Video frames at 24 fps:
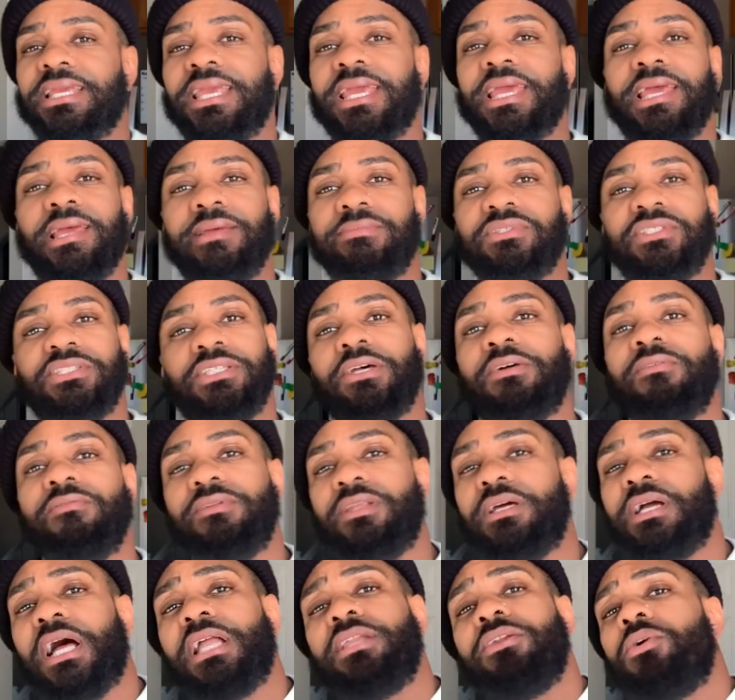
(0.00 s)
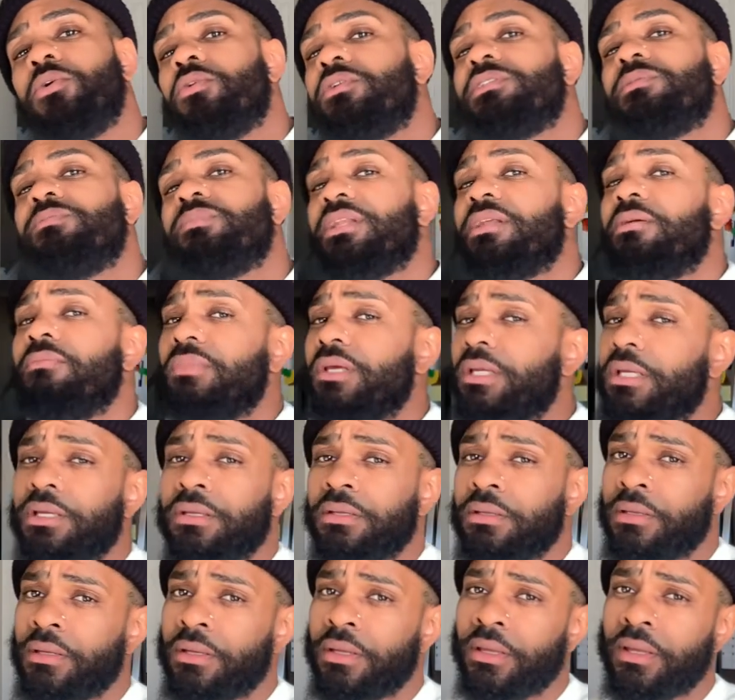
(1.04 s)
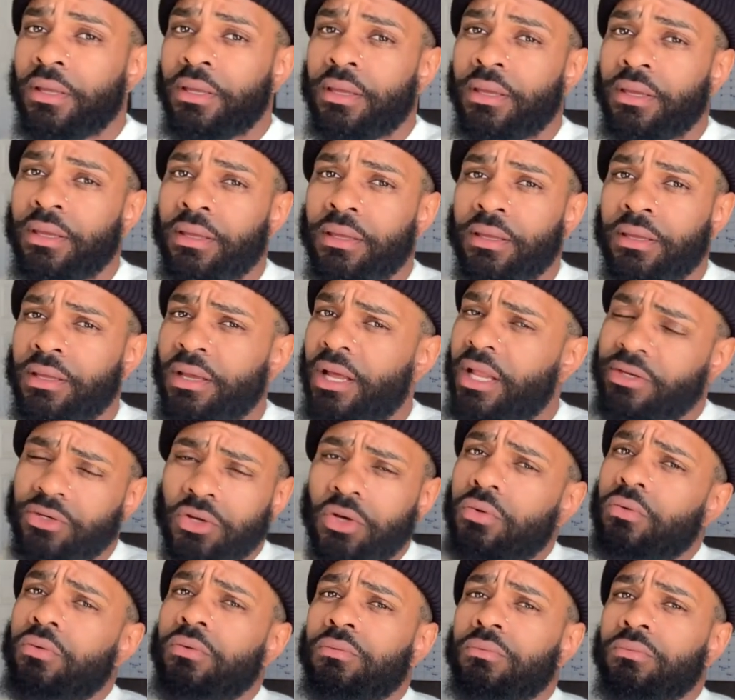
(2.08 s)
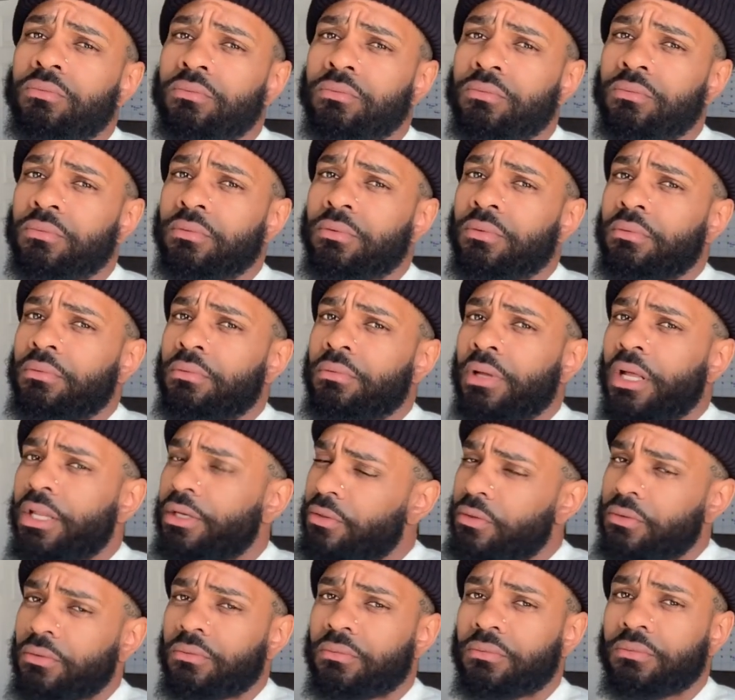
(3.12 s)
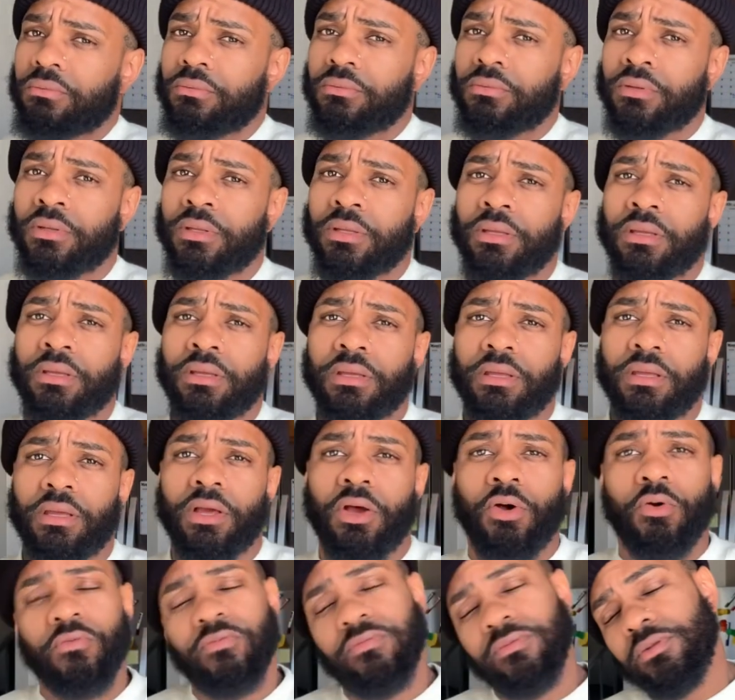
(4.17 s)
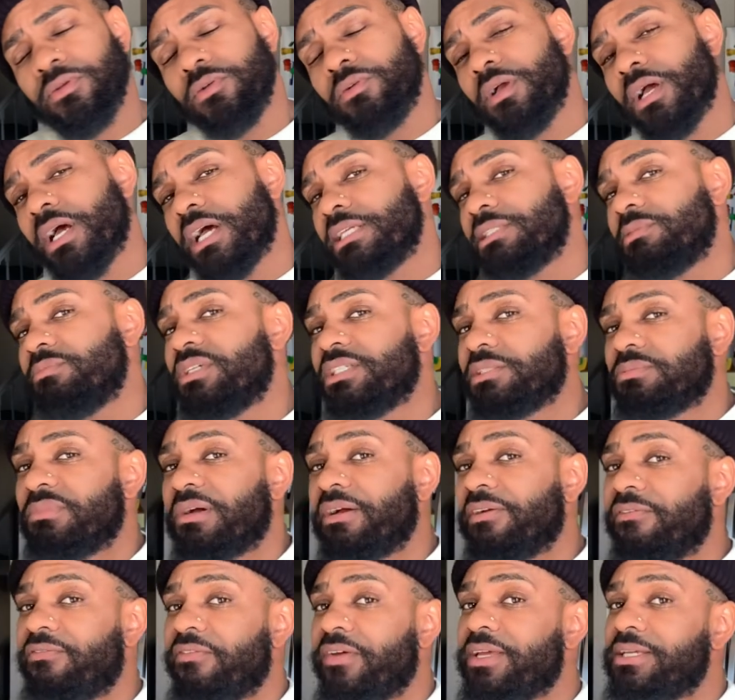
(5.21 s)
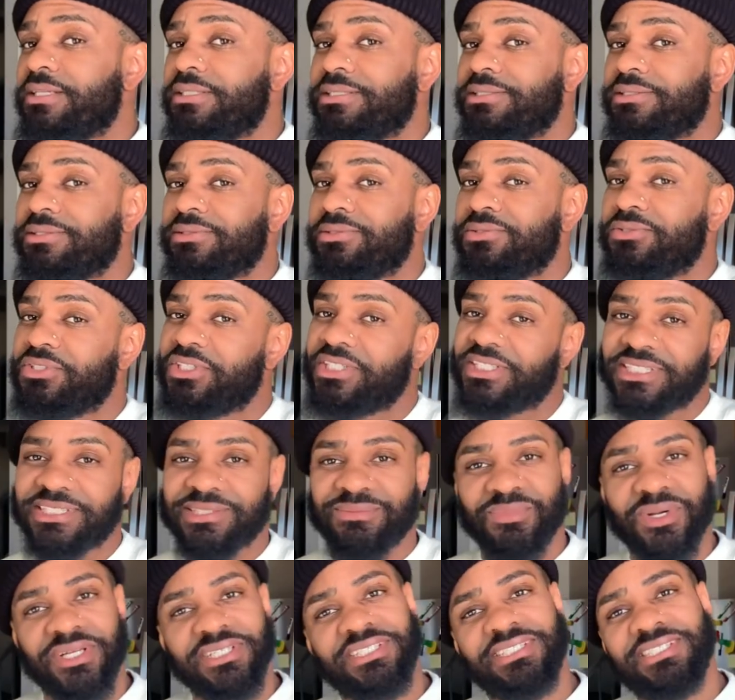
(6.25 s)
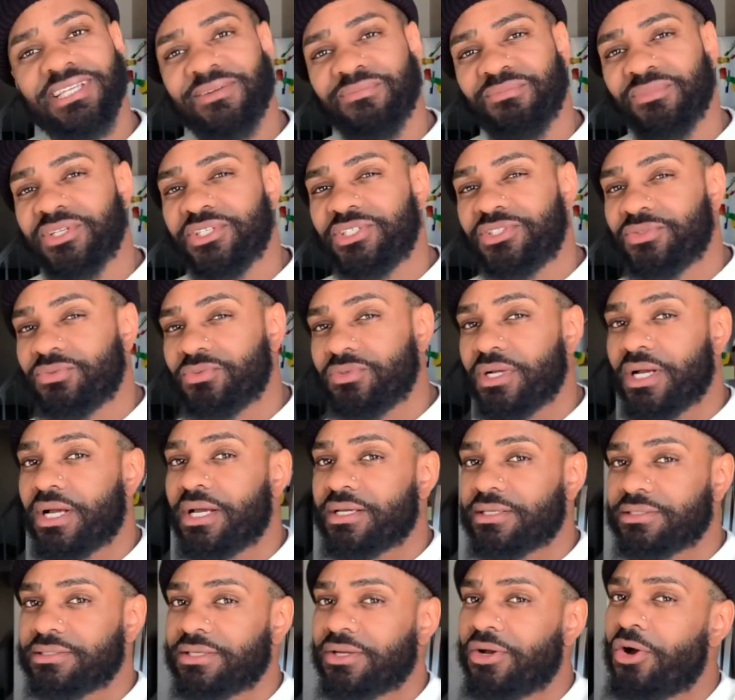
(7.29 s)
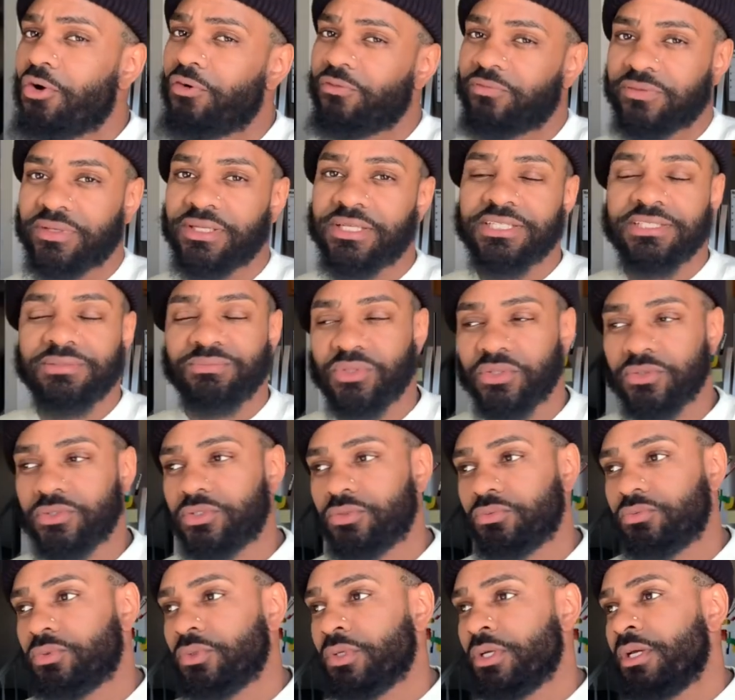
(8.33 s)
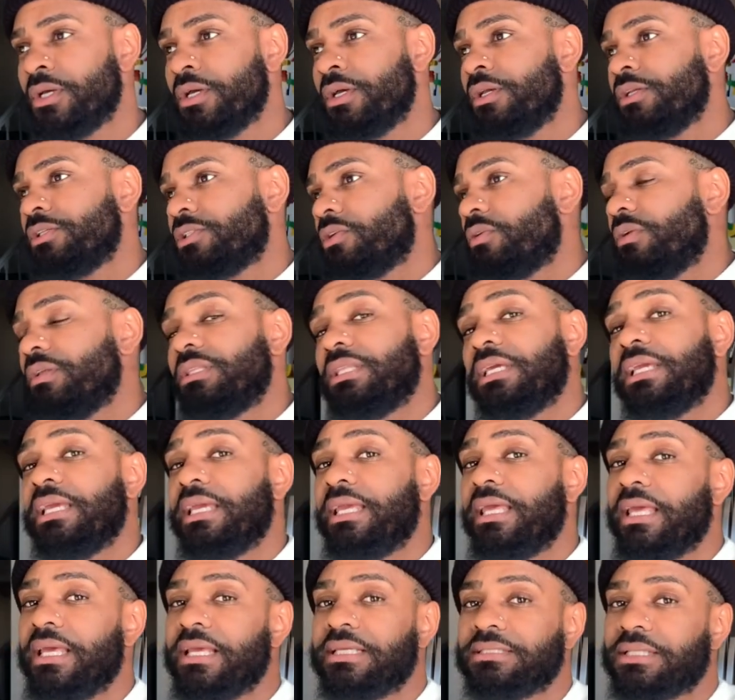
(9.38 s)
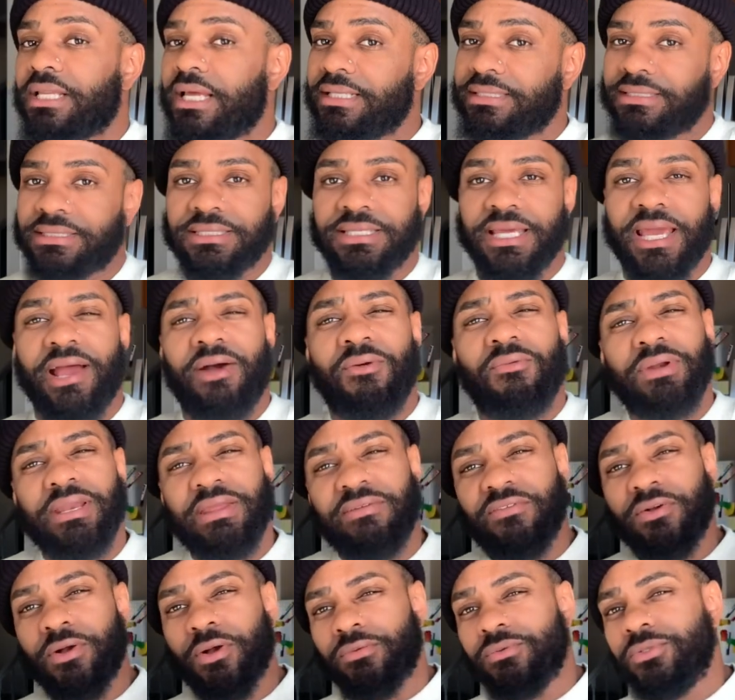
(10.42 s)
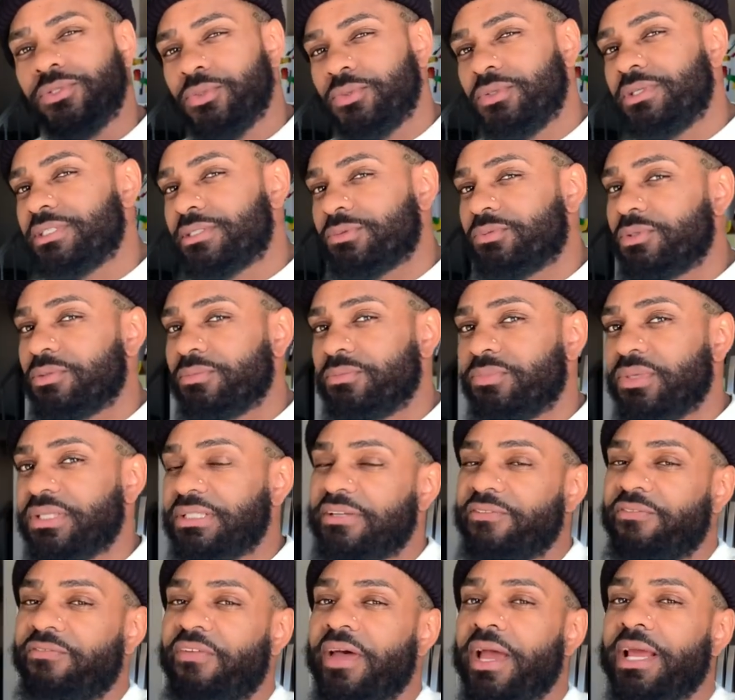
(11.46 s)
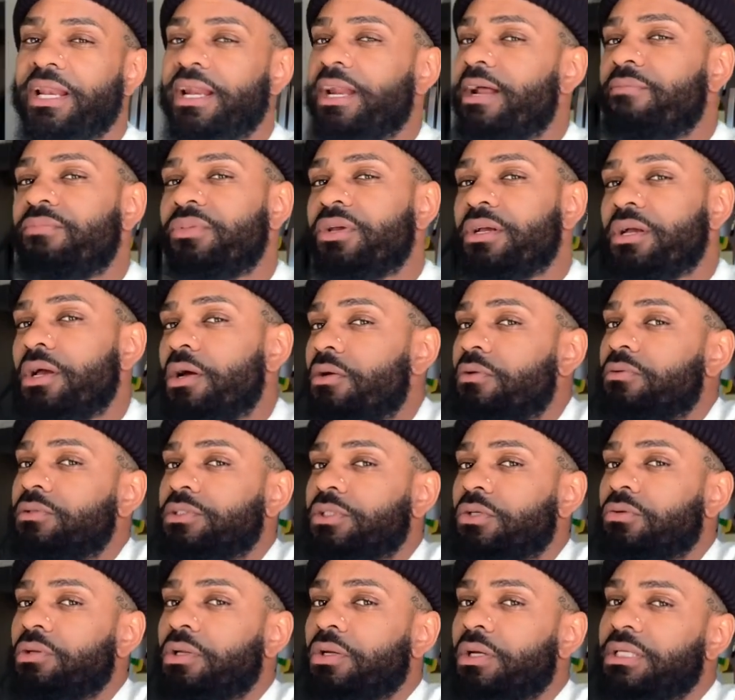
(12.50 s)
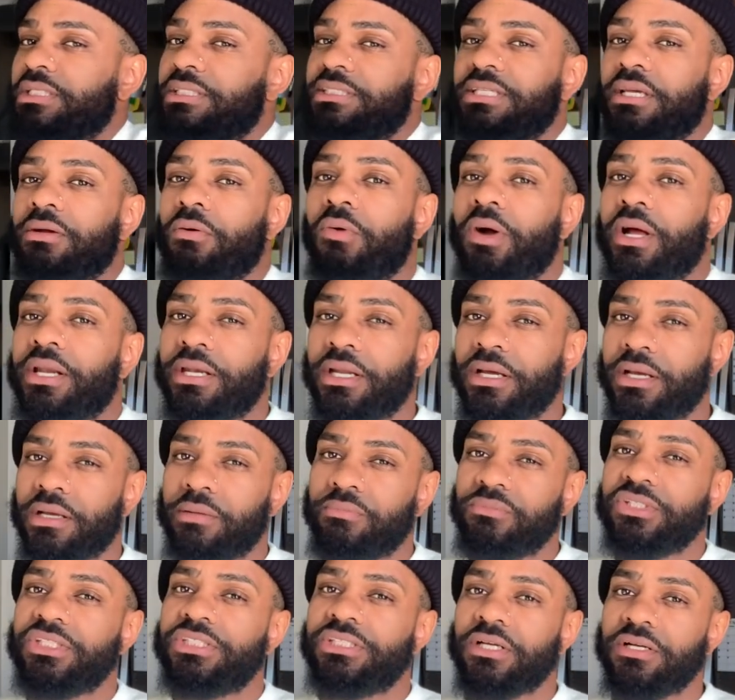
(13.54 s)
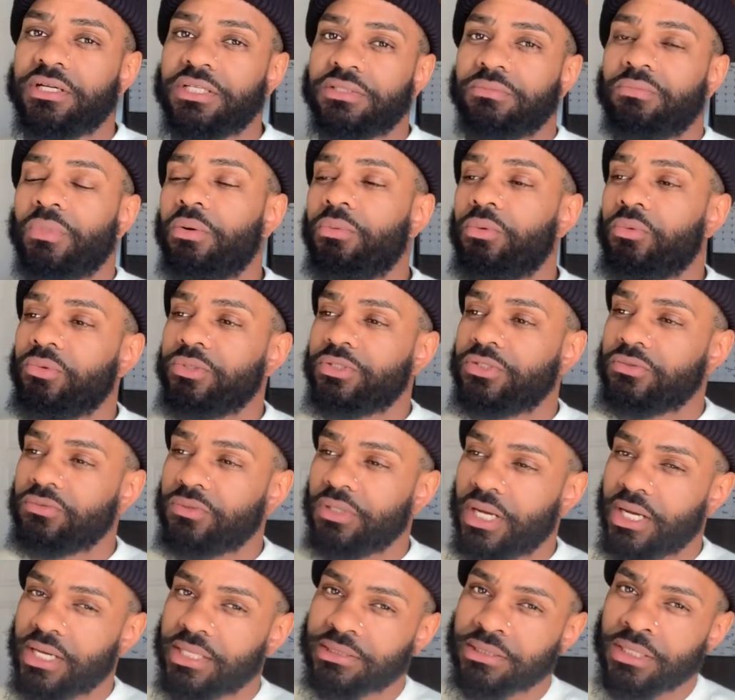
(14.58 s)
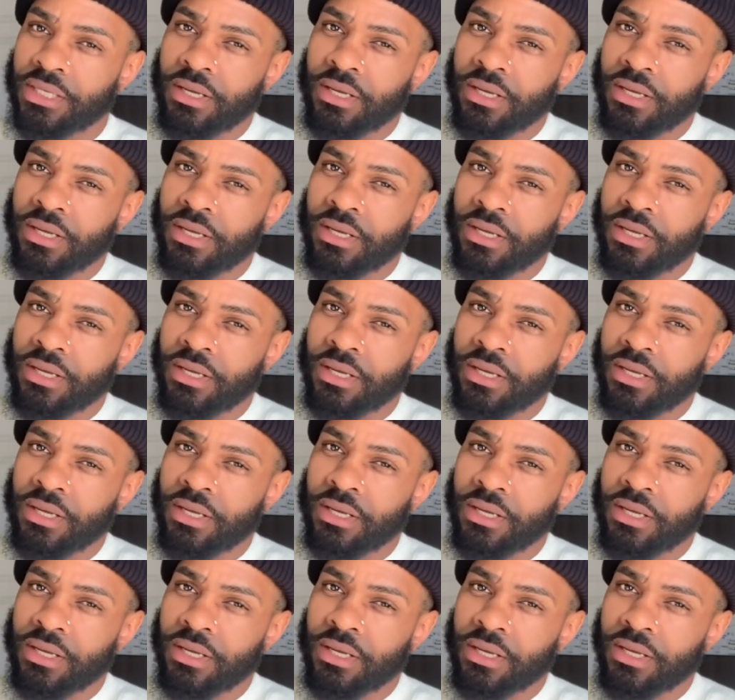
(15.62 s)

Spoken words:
Cam Self. Look, I know it's been a minute. I know. And hopefully you guys miss my face just as much as I miss you guys. Hopefully it's mutual. So the thing is, like, today I wasn't even going to do this one. But the fact that I've been gone so long, I said, why not? I'm going to share this moment with you guys.